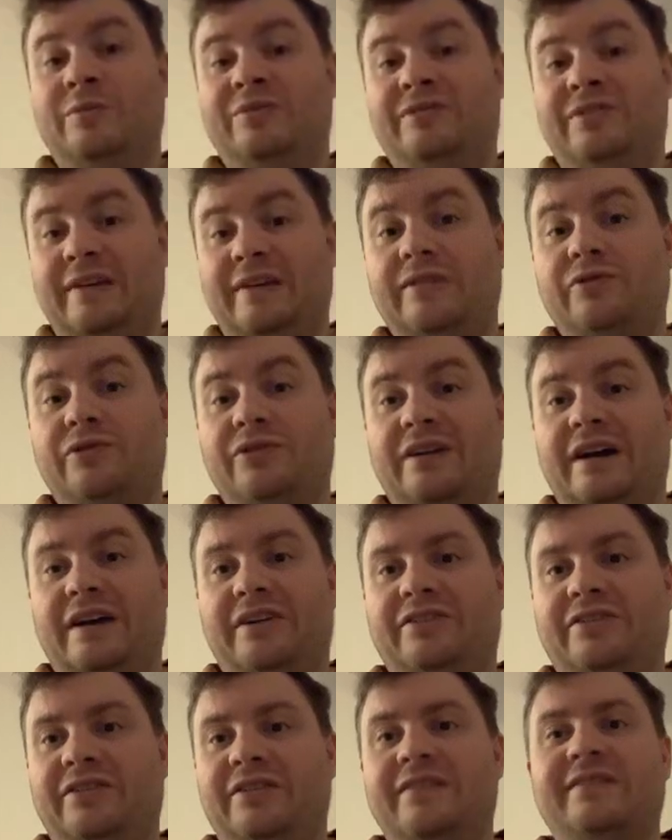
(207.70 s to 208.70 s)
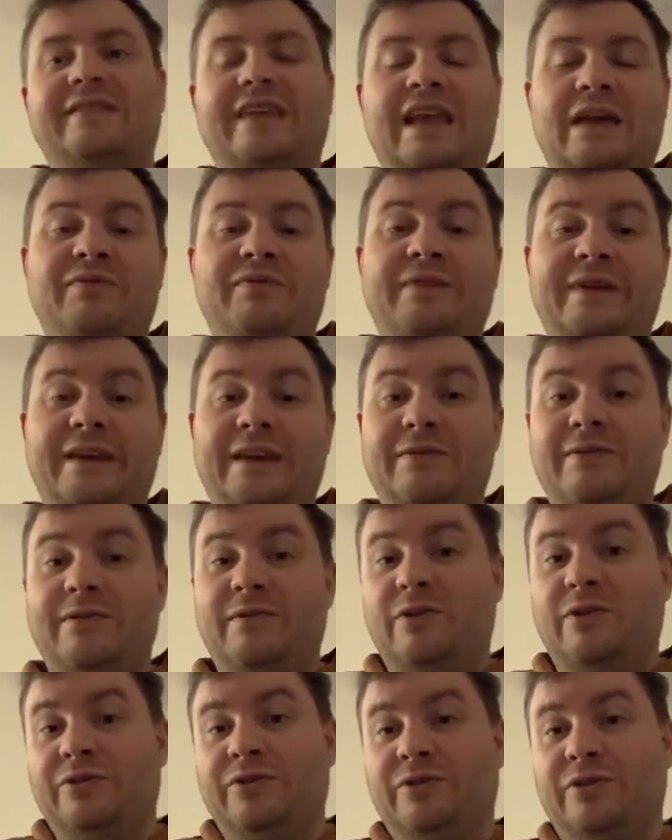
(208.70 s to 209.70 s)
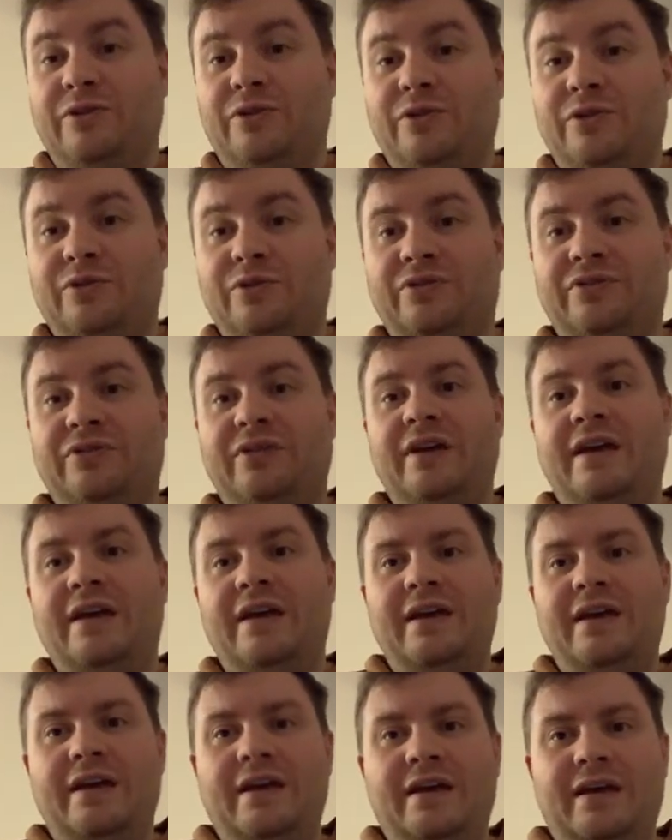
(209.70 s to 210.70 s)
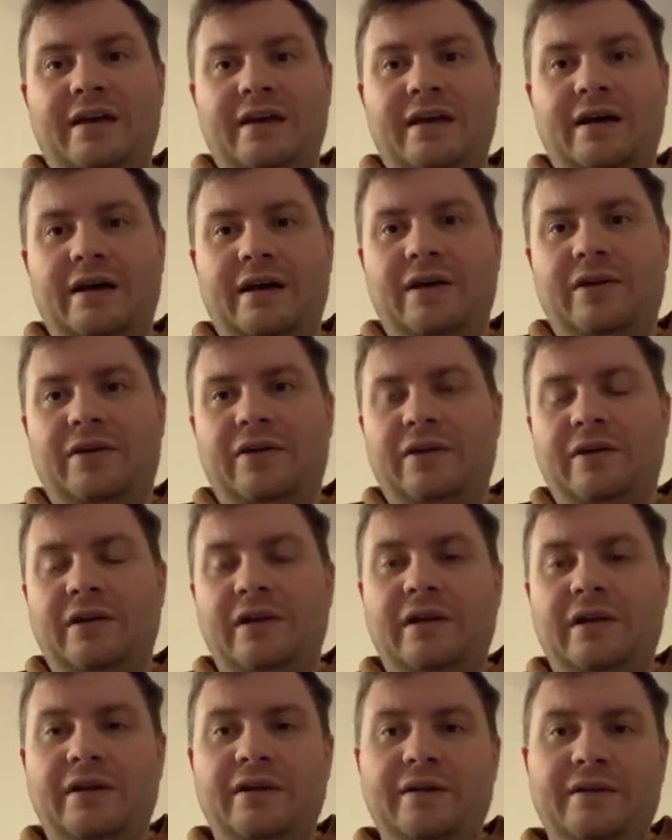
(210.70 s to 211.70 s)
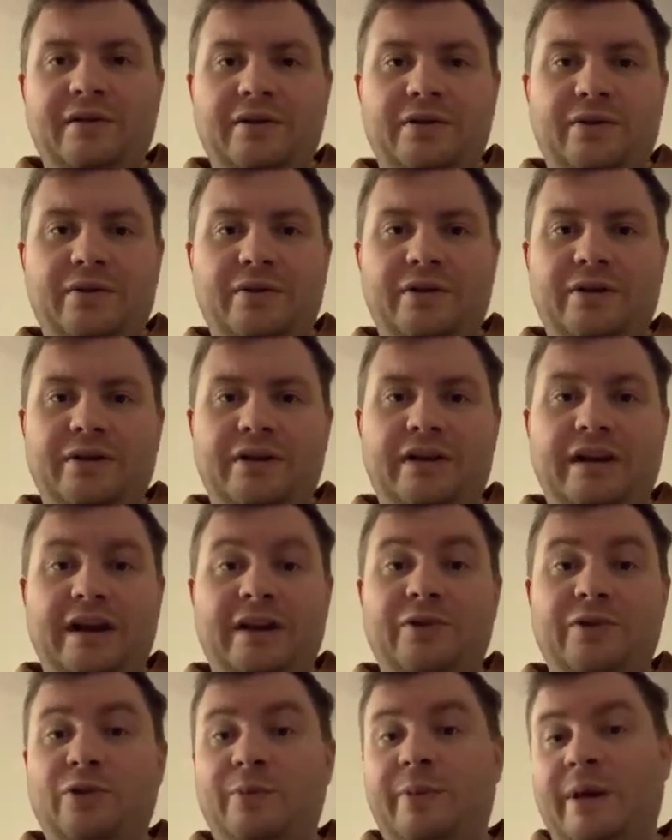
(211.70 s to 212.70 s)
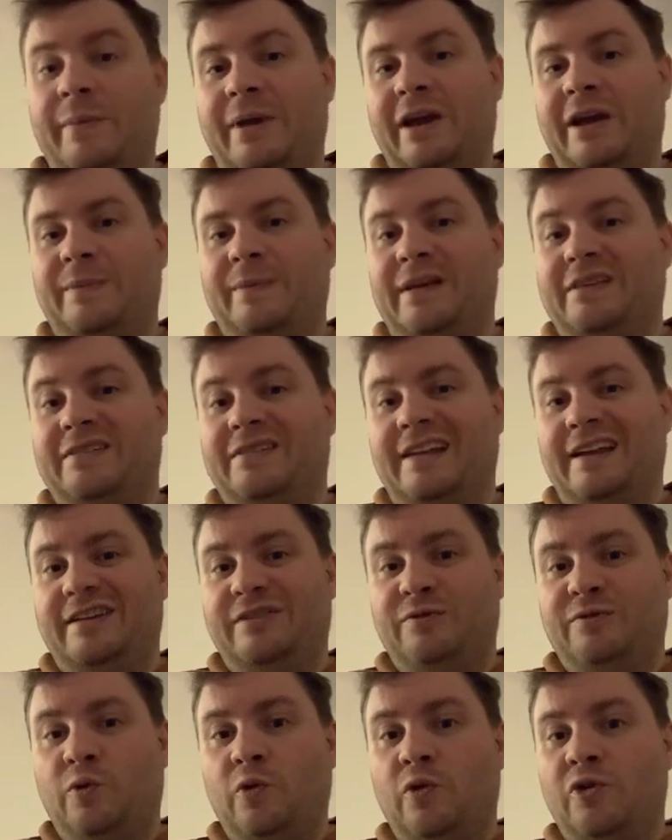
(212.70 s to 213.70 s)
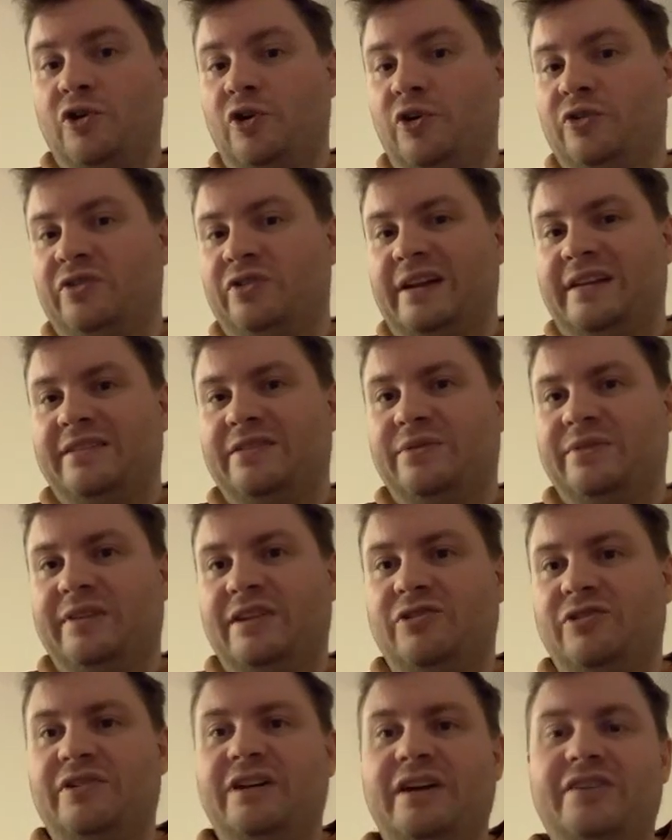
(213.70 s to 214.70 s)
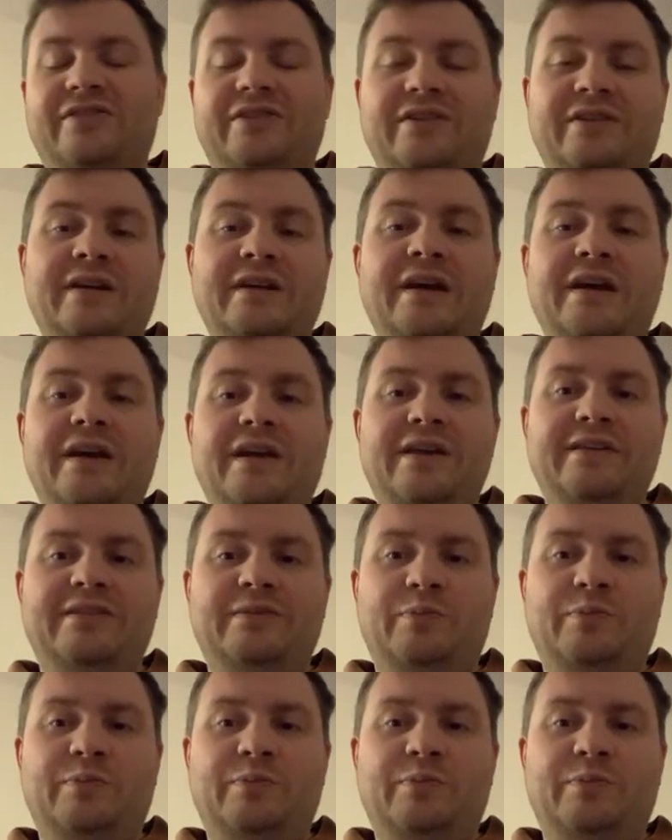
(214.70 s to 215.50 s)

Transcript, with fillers: seed reduction. Same thing if you want to use uh, uh, like Ruben Beckman stage 4, you also need some seed reduction. So